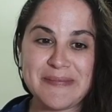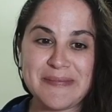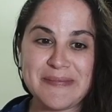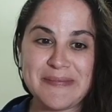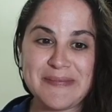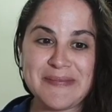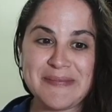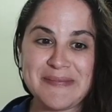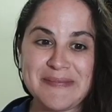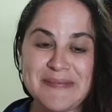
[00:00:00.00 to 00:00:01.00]

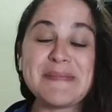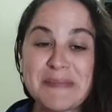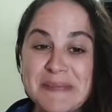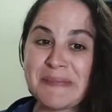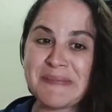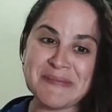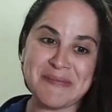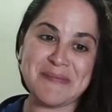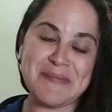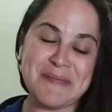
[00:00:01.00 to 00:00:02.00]

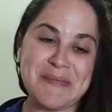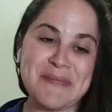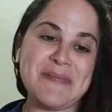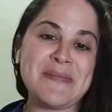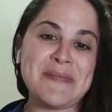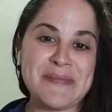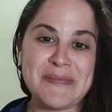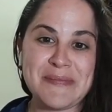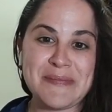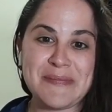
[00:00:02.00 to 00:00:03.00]

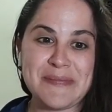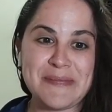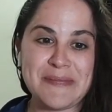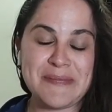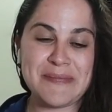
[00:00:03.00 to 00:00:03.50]
No words are spoken by the person on screen.